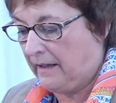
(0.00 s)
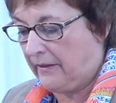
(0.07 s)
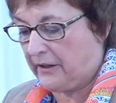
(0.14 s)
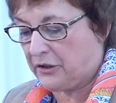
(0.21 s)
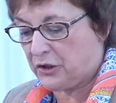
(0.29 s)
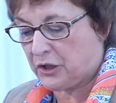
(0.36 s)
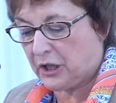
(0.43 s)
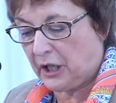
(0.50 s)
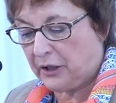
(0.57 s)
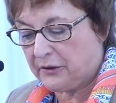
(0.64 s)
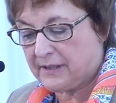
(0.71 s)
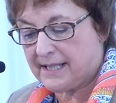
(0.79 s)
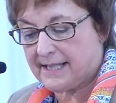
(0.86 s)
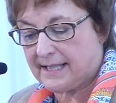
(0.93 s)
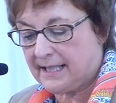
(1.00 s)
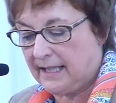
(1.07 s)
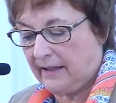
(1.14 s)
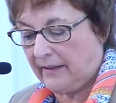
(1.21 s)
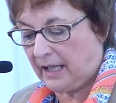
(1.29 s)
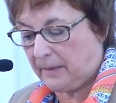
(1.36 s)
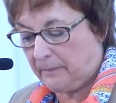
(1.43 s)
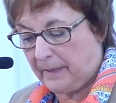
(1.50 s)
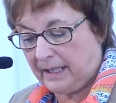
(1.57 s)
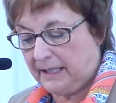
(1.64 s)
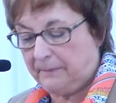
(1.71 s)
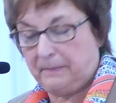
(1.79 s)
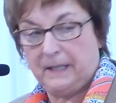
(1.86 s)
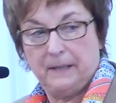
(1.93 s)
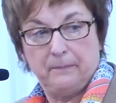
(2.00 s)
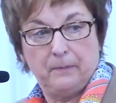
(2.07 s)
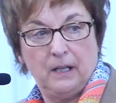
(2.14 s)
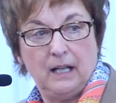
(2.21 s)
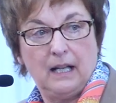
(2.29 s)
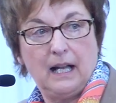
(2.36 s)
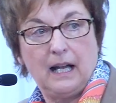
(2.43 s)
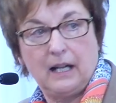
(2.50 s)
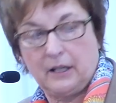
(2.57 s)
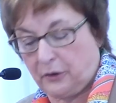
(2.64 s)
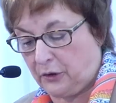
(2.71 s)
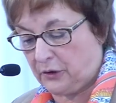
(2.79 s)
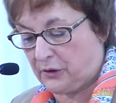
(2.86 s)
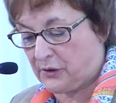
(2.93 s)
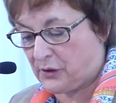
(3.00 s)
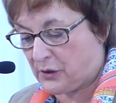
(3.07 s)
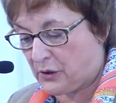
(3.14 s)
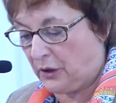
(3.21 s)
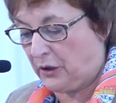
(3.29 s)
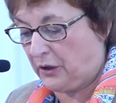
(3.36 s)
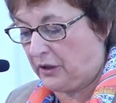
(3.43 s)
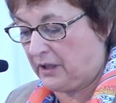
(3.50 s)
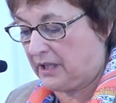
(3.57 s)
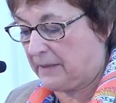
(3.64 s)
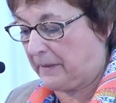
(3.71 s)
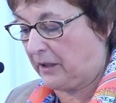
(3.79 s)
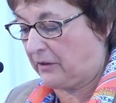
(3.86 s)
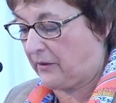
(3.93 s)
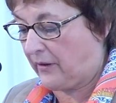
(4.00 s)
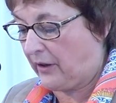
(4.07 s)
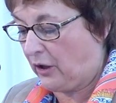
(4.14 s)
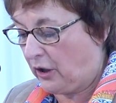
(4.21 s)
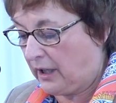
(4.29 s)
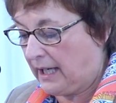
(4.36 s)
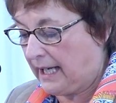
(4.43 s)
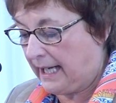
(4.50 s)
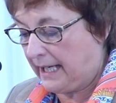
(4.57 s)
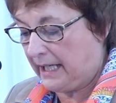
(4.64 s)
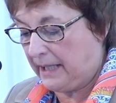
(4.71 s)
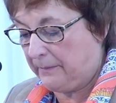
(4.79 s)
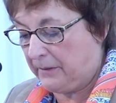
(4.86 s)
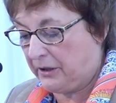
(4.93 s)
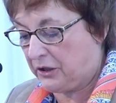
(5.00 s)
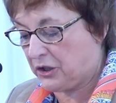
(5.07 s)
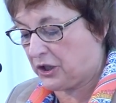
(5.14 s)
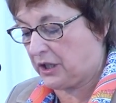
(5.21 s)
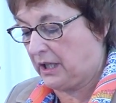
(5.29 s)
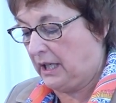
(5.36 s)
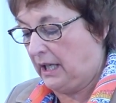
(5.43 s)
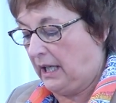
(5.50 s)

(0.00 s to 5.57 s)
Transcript: This shows that many people are concerned about their online image